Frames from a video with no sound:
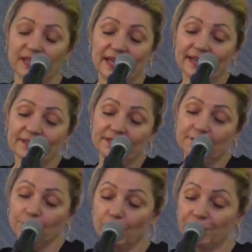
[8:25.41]
and
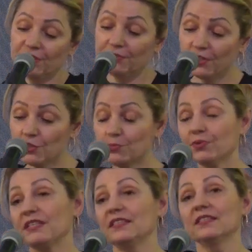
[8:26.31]
for the Finnish
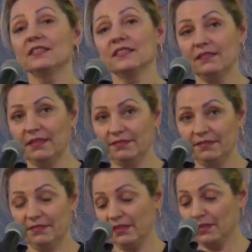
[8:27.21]
presidency indeed
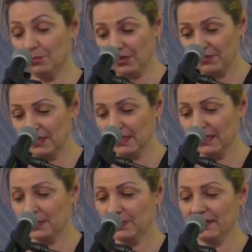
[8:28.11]
in the previous
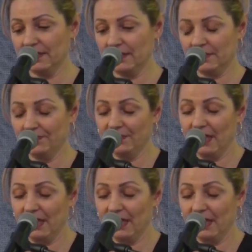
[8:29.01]
6 months.